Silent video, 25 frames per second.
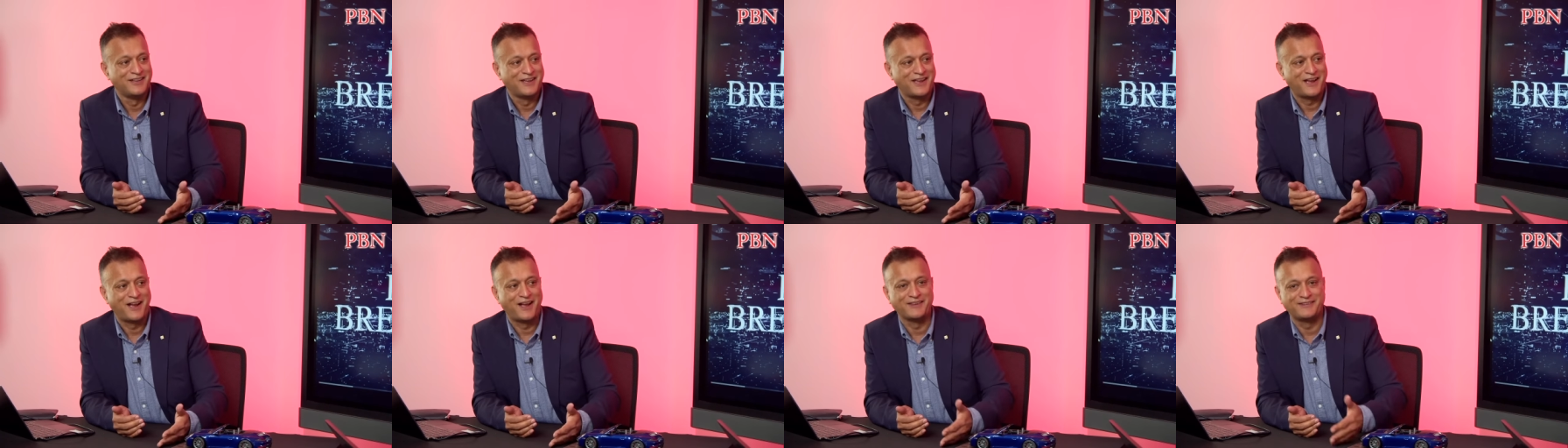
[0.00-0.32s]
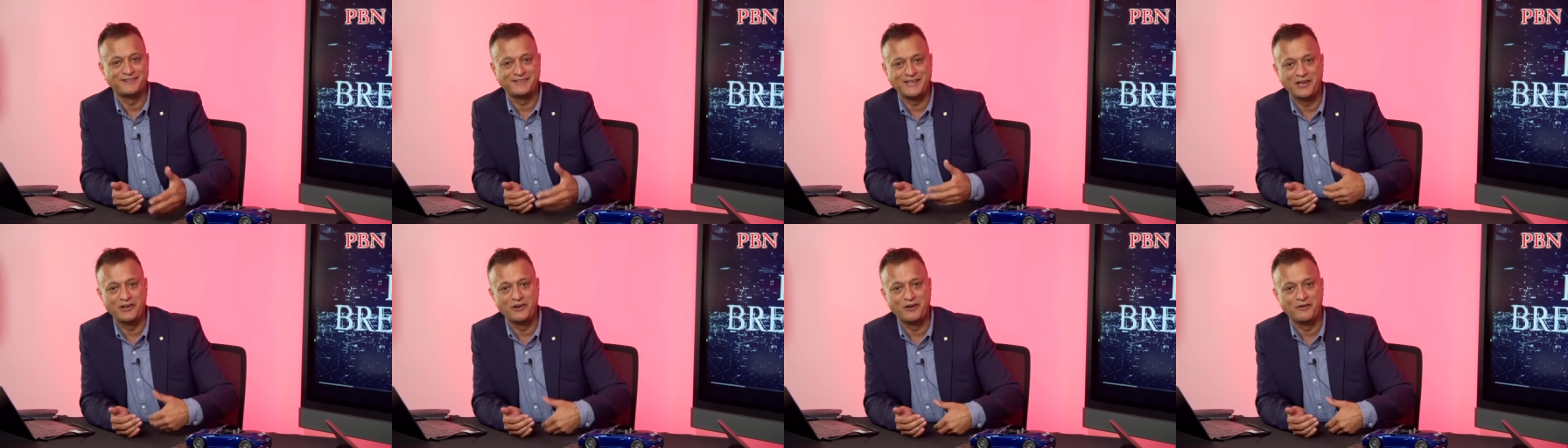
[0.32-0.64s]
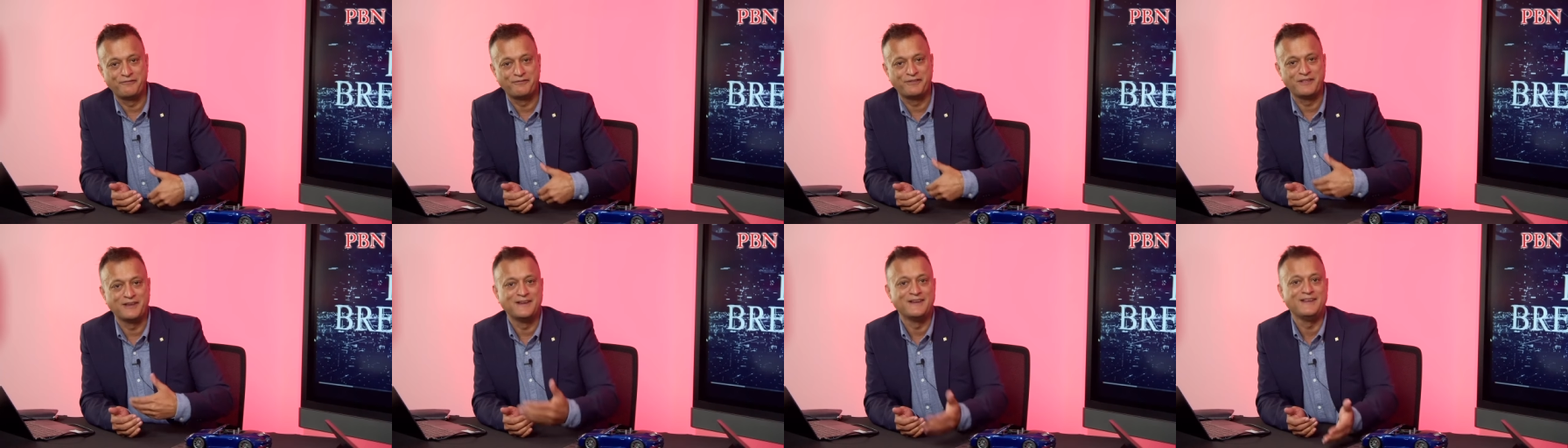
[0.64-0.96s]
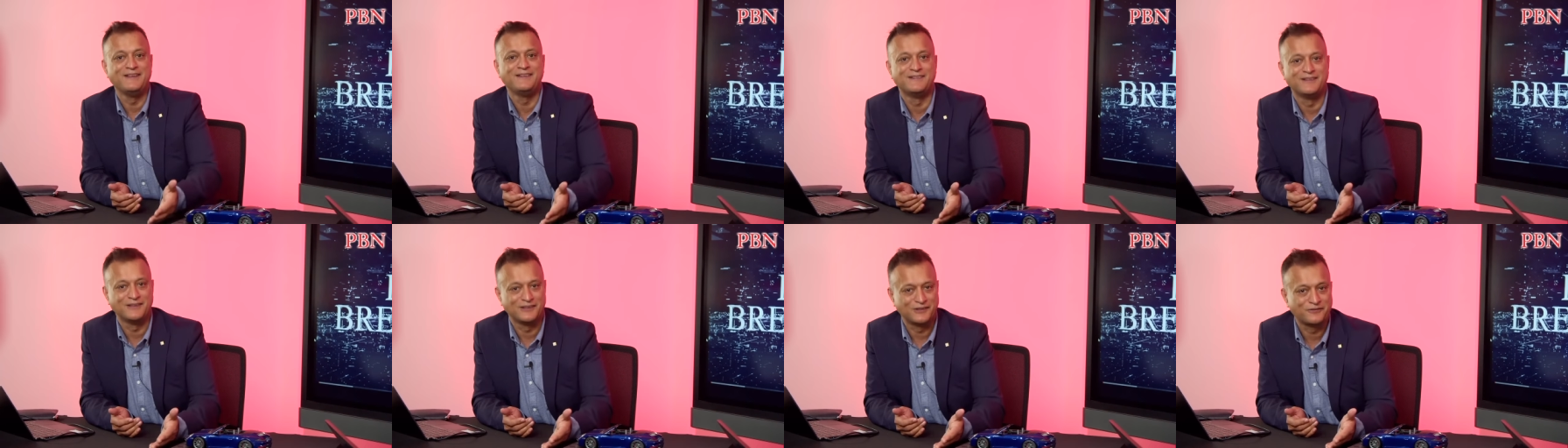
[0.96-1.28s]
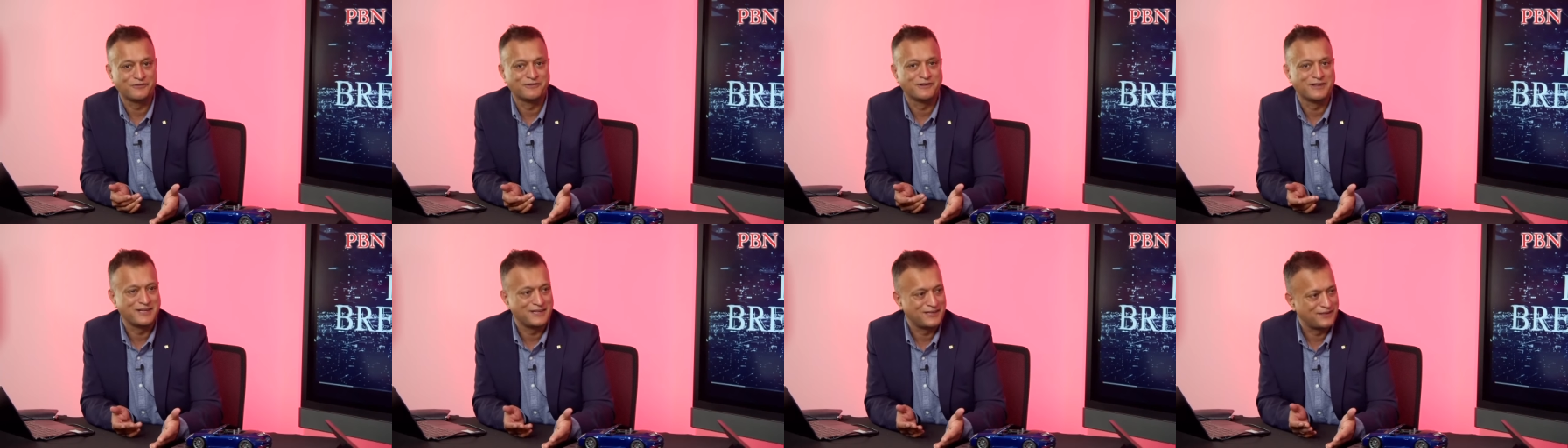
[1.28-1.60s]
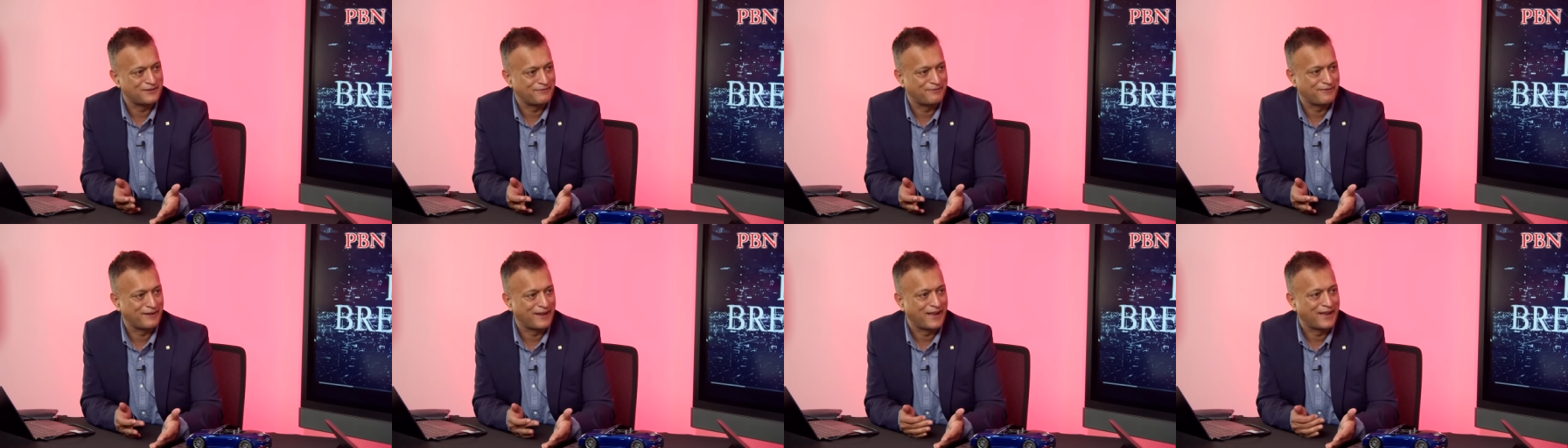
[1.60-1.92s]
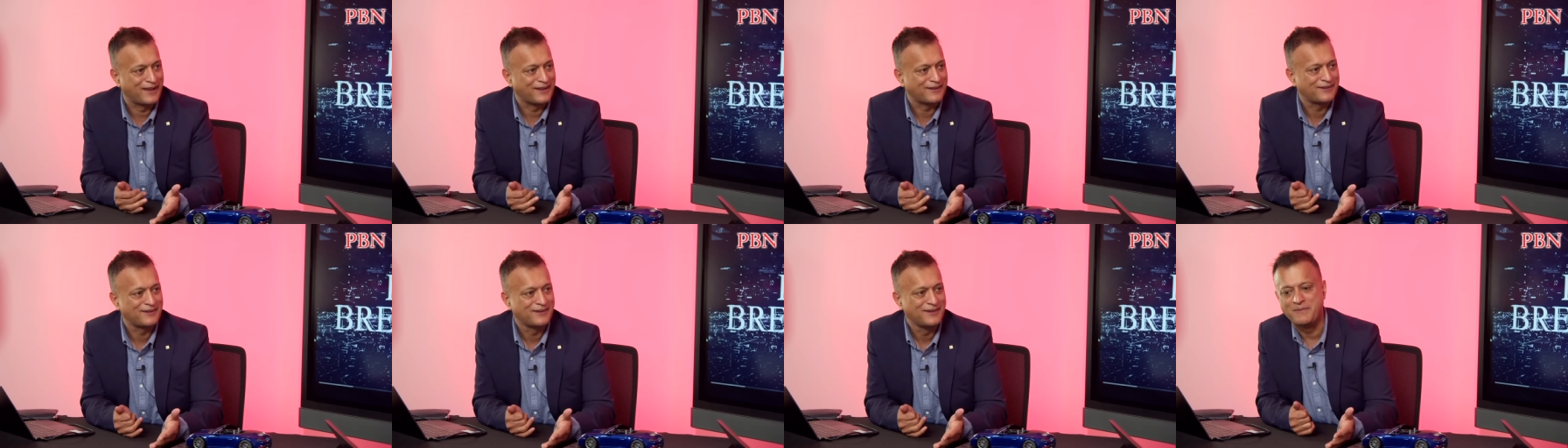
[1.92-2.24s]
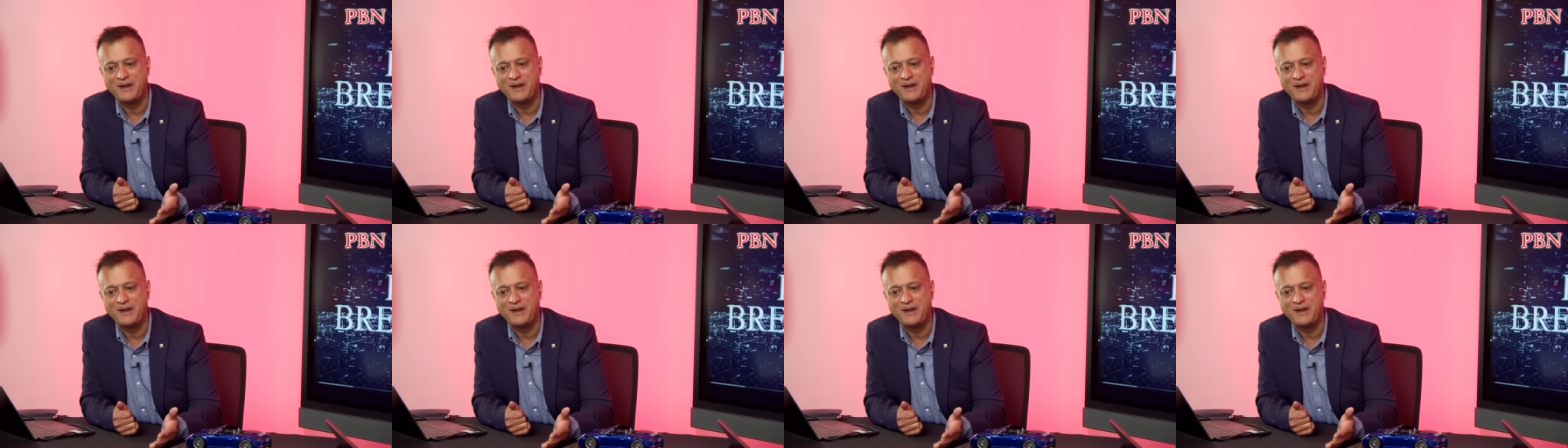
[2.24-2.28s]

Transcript: I sell off the leases for each flat,